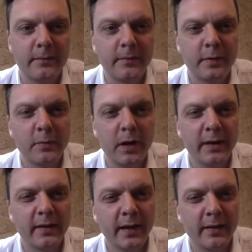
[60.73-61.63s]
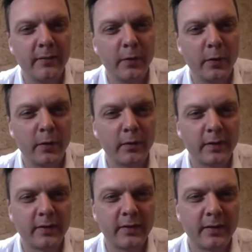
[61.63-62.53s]
you might have heard of
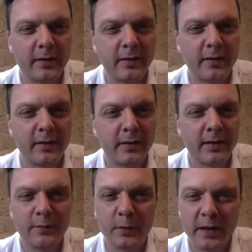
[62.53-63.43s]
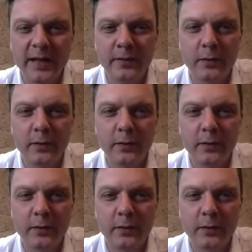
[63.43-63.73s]
us if you're into